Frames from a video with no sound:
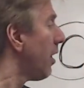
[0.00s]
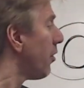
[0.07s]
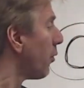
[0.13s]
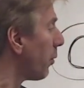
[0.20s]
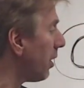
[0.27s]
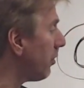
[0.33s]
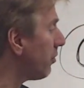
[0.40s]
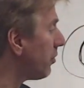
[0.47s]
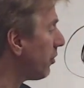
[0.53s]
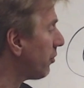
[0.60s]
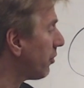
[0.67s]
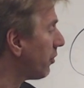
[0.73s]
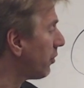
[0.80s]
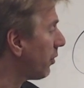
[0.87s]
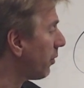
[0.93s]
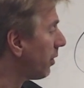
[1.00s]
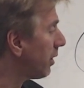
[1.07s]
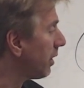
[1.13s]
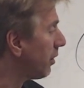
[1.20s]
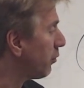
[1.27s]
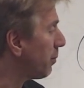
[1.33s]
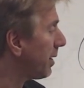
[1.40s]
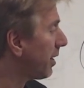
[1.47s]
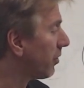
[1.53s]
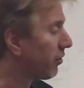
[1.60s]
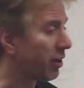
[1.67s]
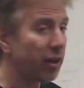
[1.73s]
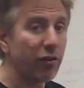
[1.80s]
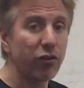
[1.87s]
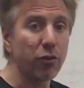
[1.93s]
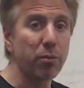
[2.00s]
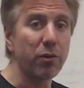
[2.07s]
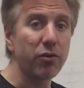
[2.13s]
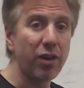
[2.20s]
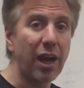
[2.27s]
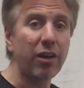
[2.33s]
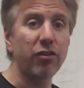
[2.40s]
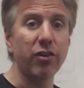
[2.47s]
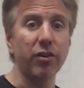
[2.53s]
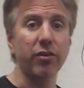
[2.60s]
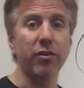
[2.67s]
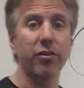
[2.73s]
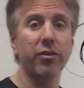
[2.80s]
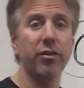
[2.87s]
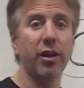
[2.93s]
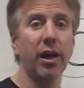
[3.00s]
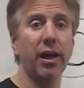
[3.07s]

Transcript: The reason you should do it is because it gives you protections.